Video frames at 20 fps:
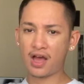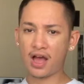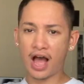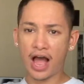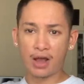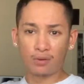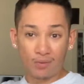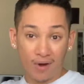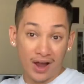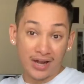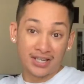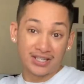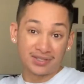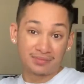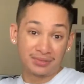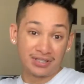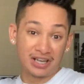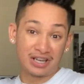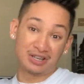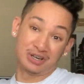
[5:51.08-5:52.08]
I want it to
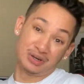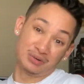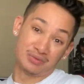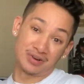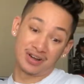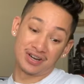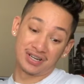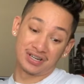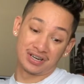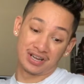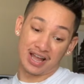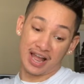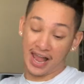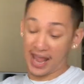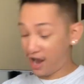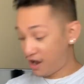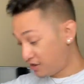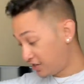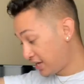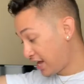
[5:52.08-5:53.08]
be a good one. I
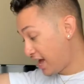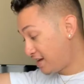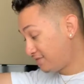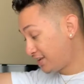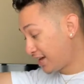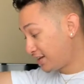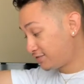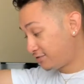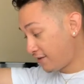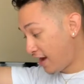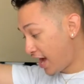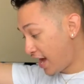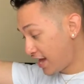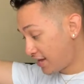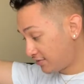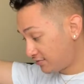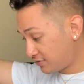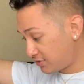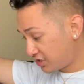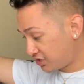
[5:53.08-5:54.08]
already have like
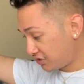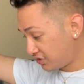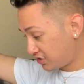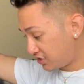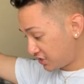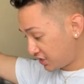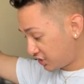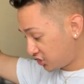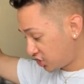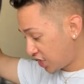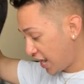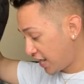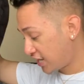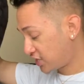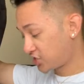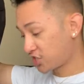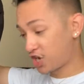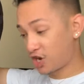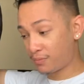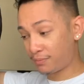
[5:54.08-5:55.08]
5-6 jackets
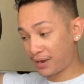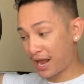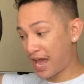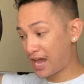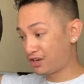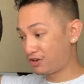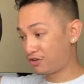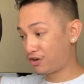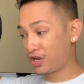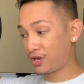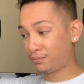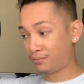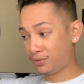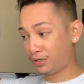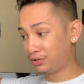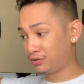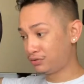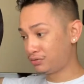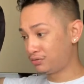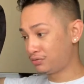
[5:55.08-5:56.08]
that are black, gray,
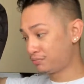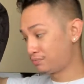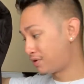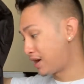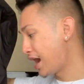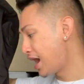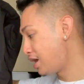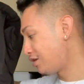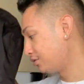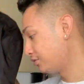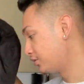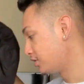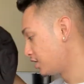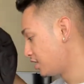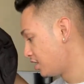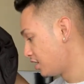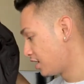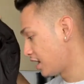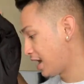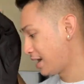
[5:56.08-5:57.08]
blue, brown.
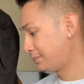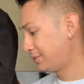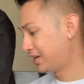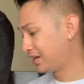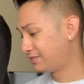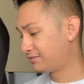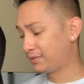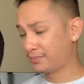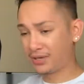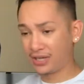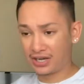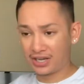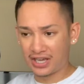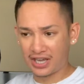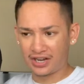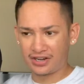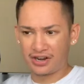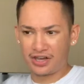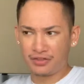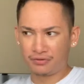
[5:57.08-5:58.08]
I mean, if I'm gonna get
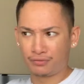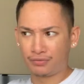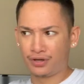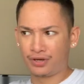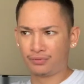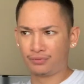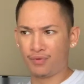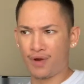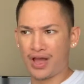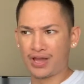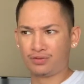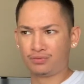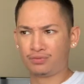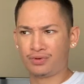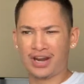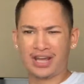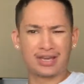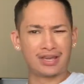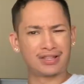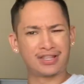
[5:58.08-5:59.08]
another one, why would
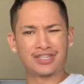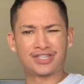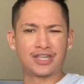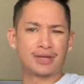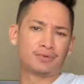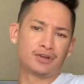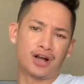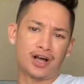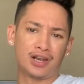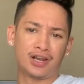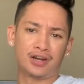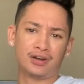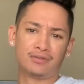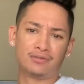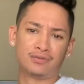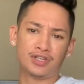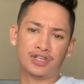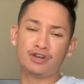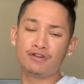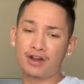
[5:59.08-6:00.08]
I get the same color?
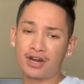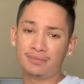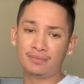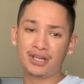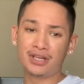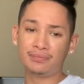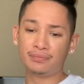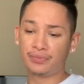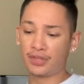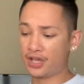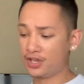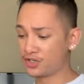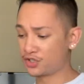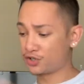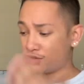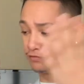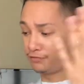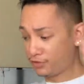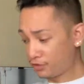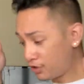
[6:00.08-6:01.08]
You know what I mean? So
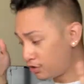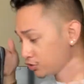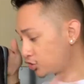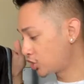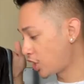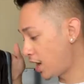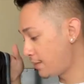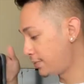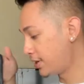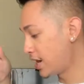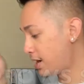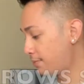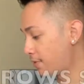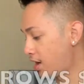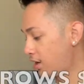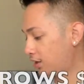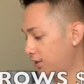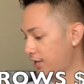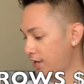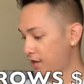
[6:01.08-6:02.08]
if you go shopping at
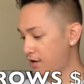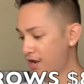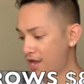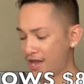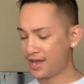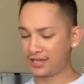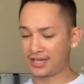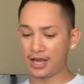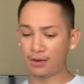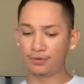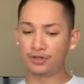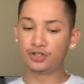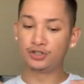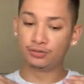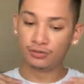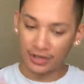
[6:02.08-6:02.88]
Moncler, get what you